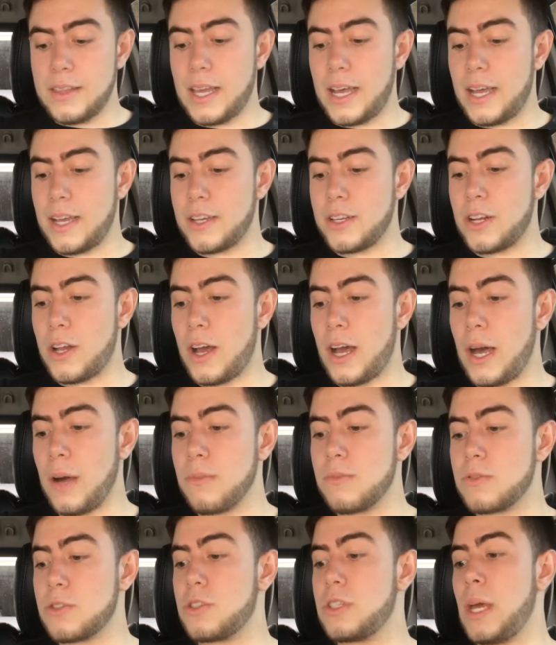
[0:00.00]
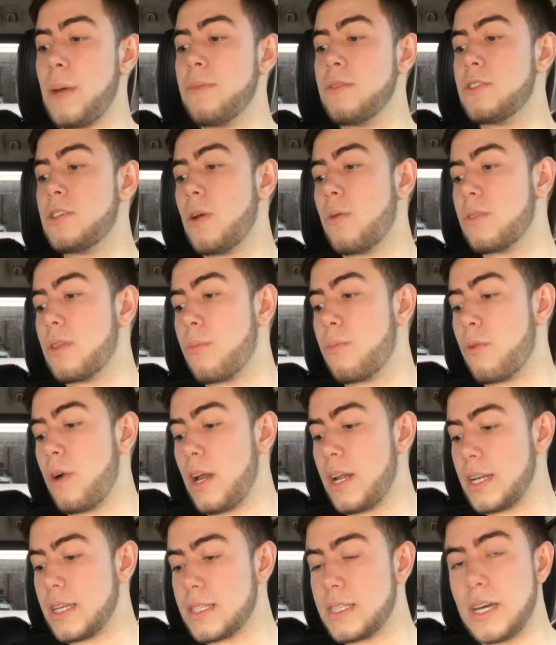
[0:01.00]
that, you know, helped demonstrate what the
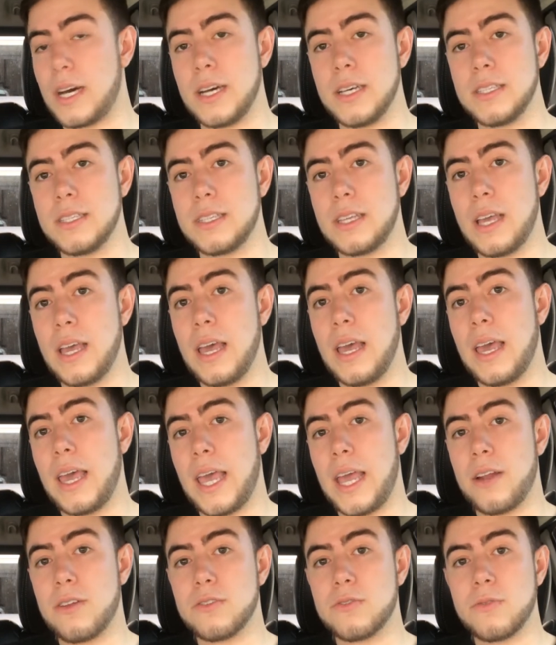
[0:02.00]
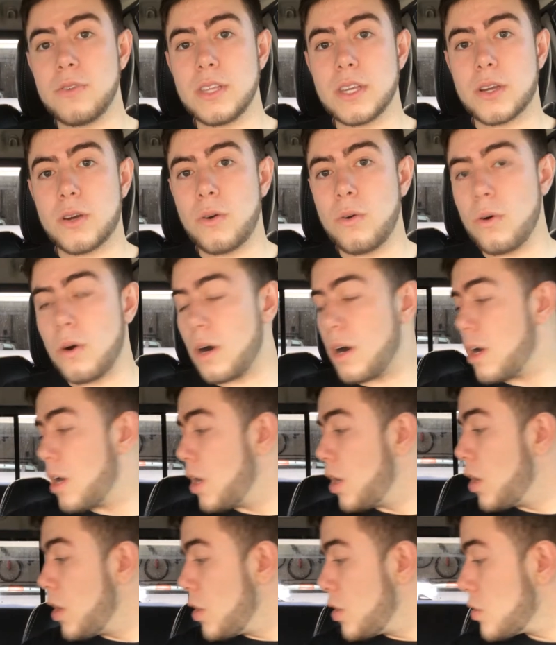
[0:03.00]
product does, and it was really cool.
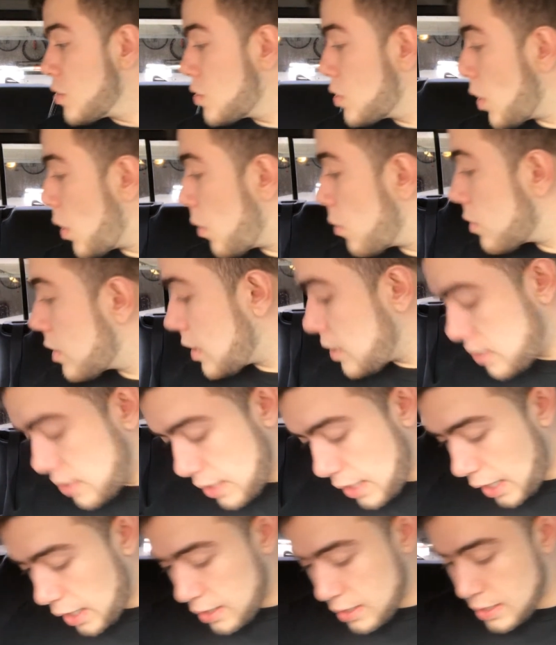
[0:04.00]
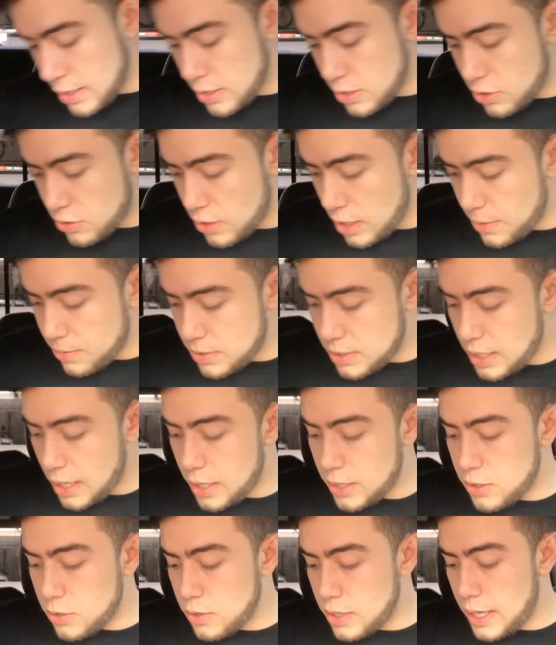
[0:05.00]
So these are the LED strips
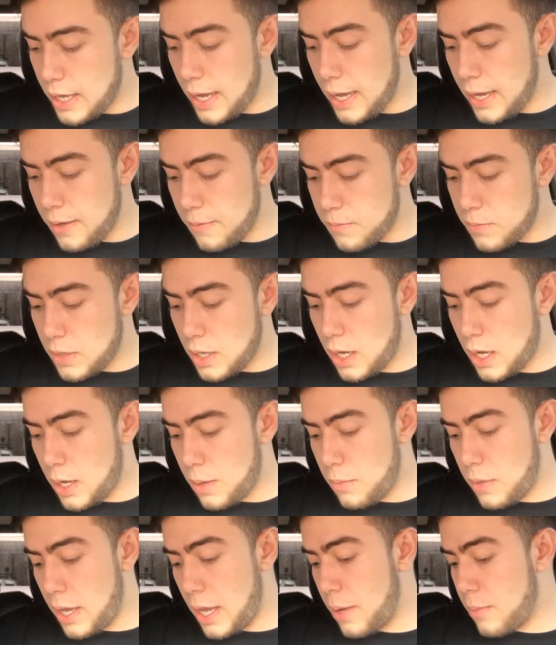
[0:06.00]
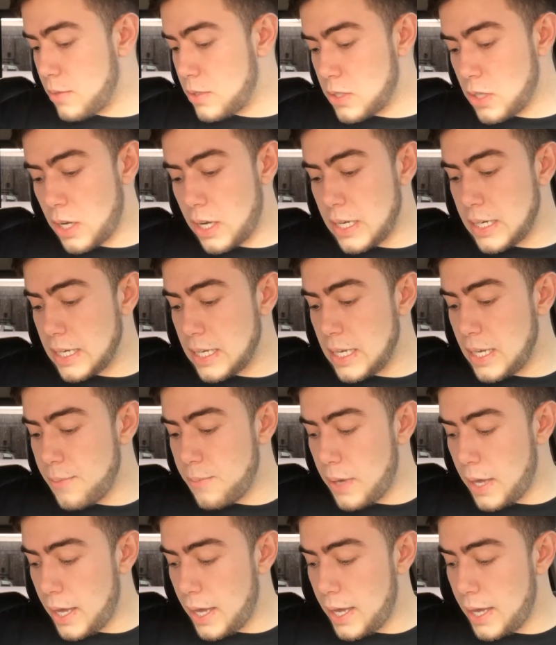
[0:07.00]
that you get on Amazon,
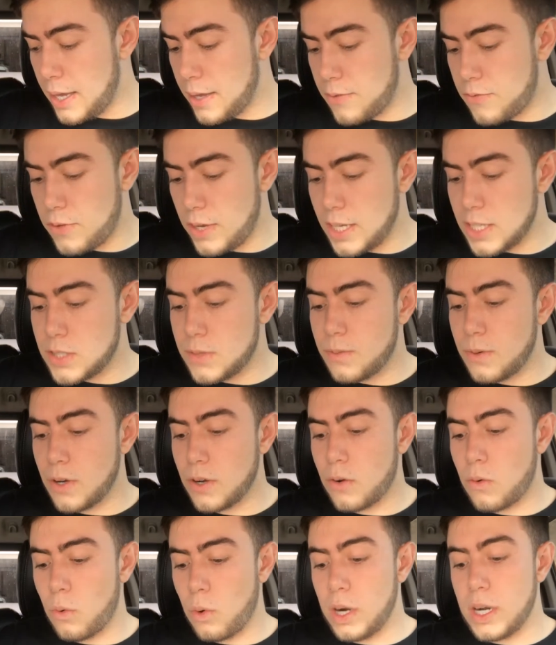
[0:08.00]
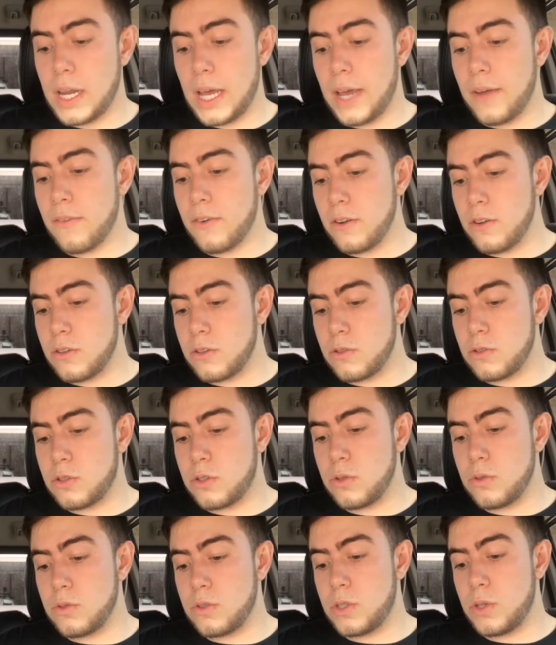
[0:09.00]
eBay, Facebook, whatever you
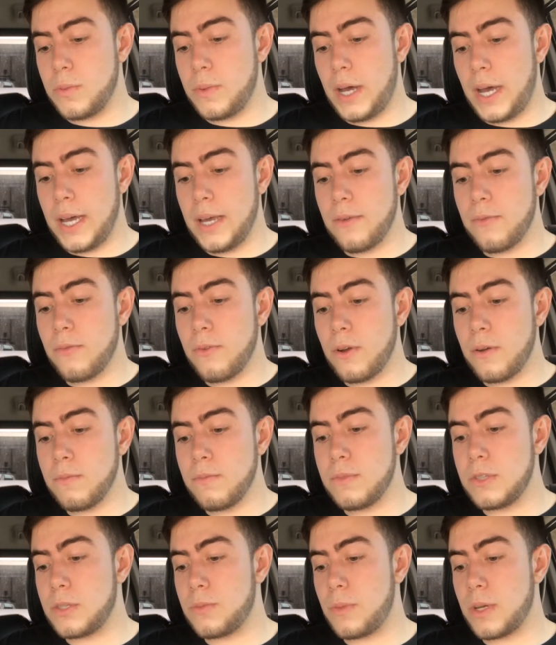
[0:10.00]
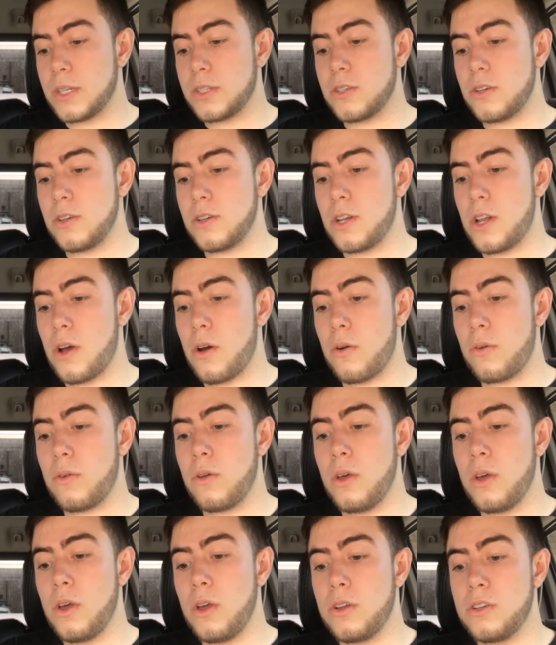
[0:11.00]
choose to buy it from. Just make sure, you know,
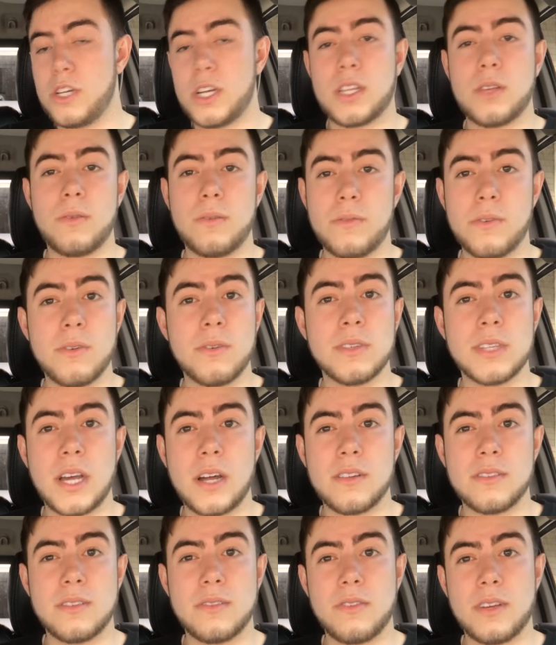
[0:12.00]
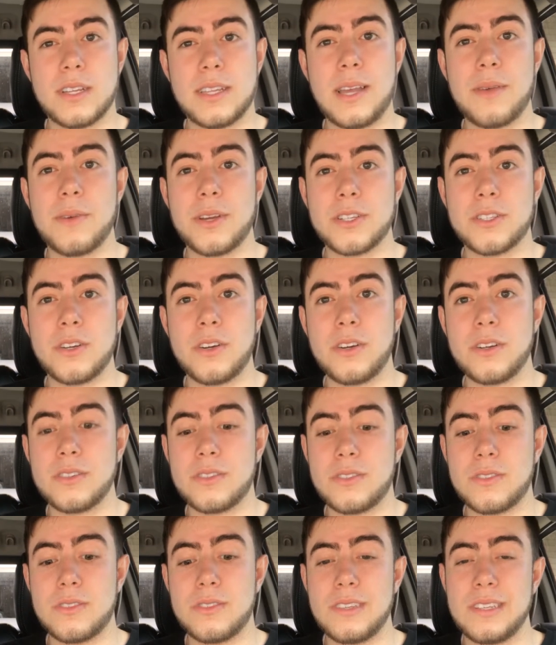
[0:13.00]
check the reviews out and stuff like that. Make sure
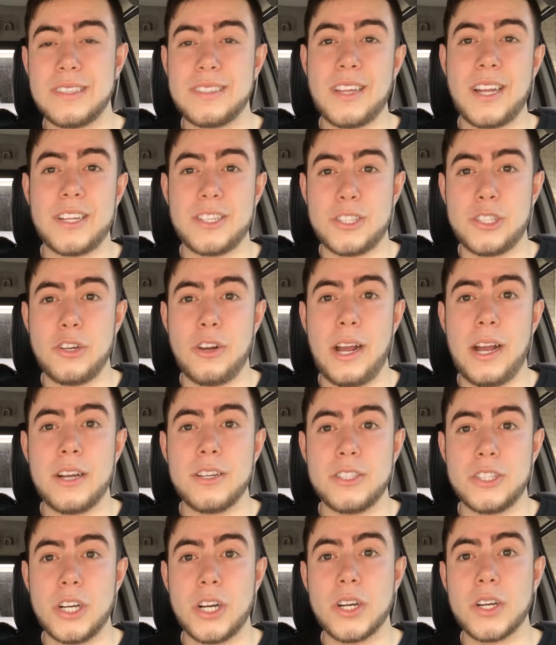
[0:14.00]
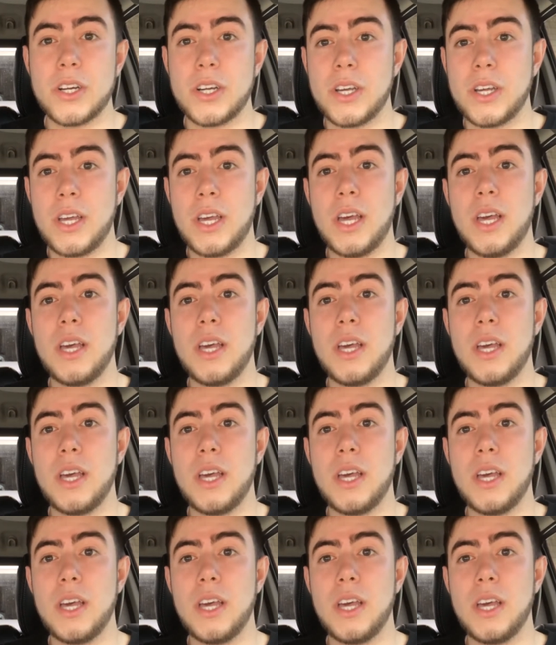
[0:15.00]
it's not junk.